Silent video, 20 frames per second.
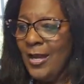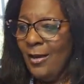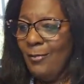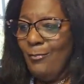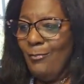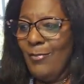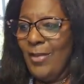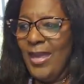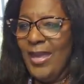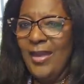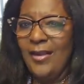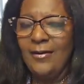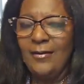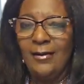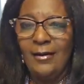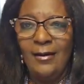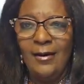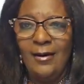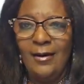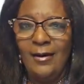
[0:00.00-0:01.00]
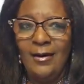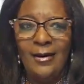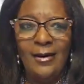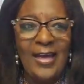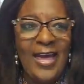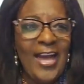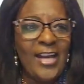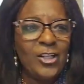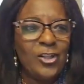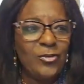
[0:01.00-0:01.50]
make
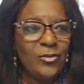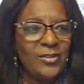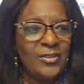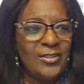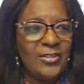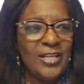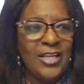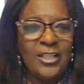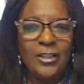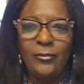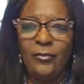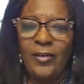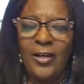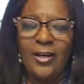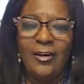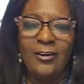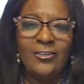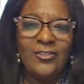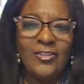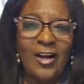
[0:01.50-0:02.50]
extra six figures